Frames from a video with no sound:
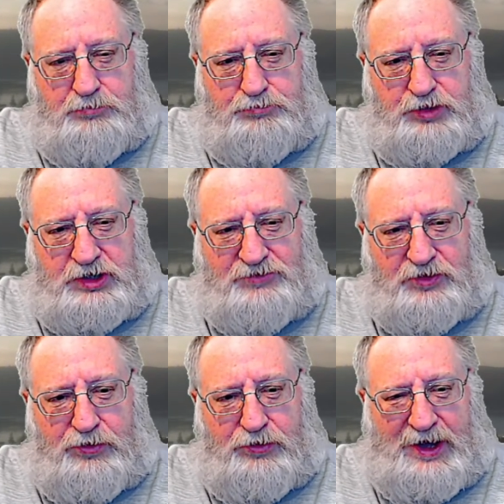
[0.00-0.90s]
But
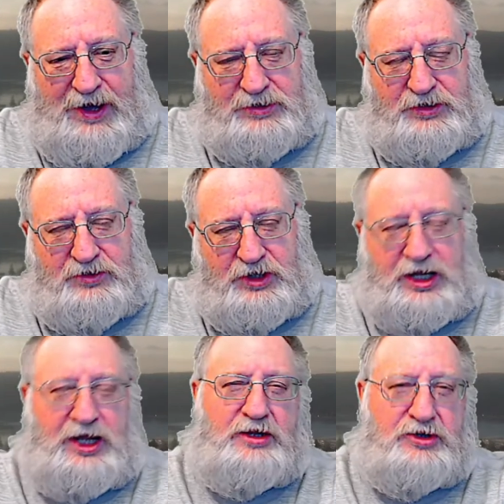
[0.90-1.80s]
even that in the
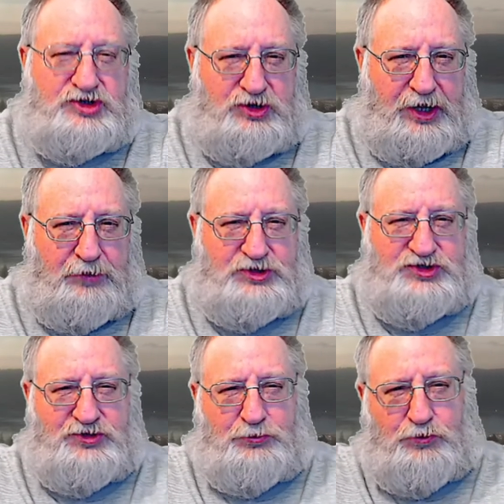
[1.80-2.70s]
English language
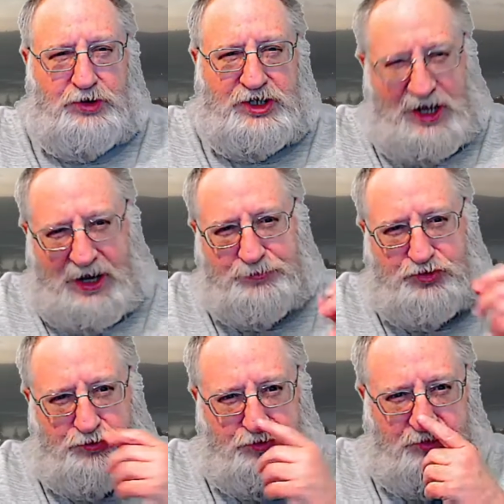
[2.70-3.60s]
doesn't really
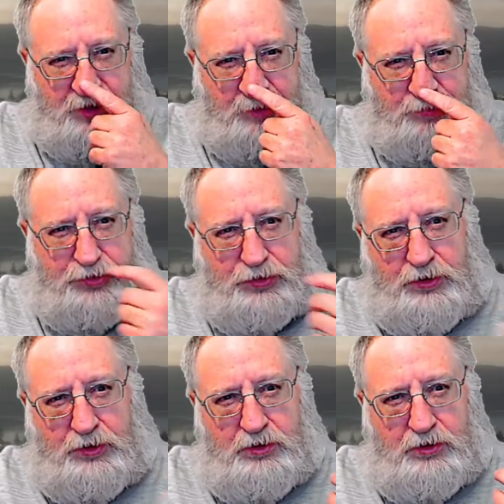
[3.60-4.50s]
capture the depth
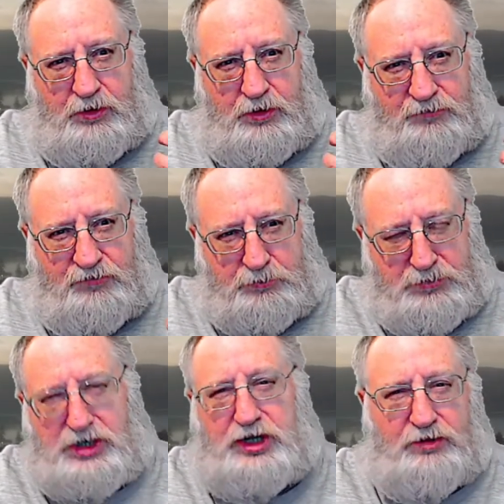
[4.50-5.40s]
of the
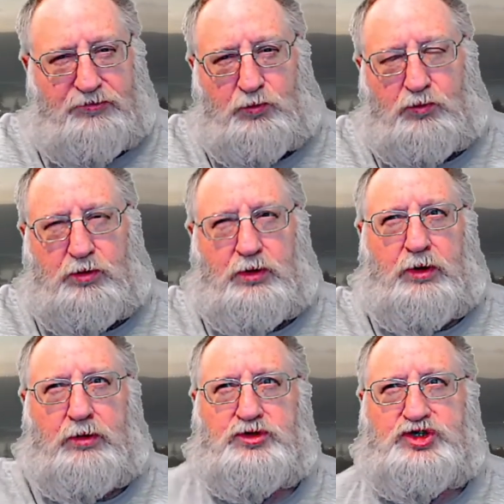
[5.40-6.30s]
meaning of the
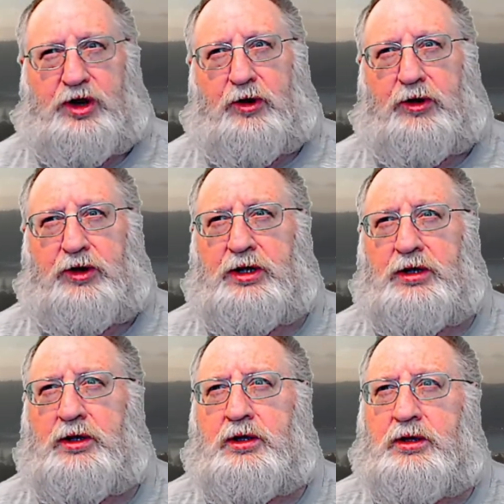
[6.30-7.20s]
word charity
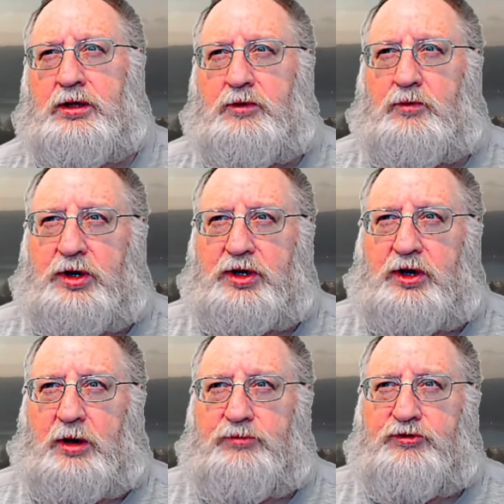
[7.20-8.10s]
when it
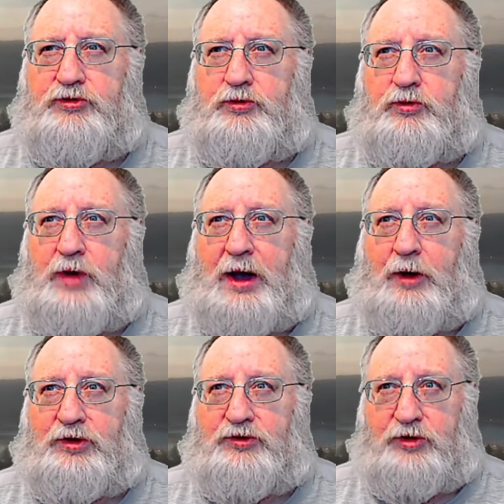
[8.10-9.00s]
comes to
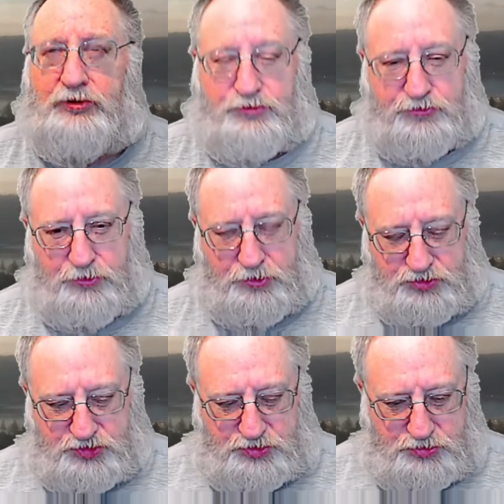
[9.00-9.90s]
how it is understood
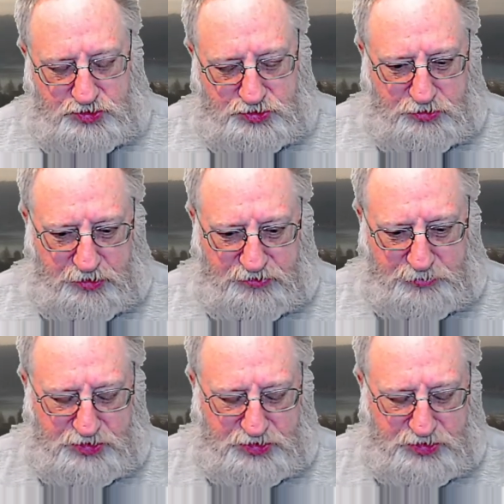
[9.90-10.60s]
in Judaism.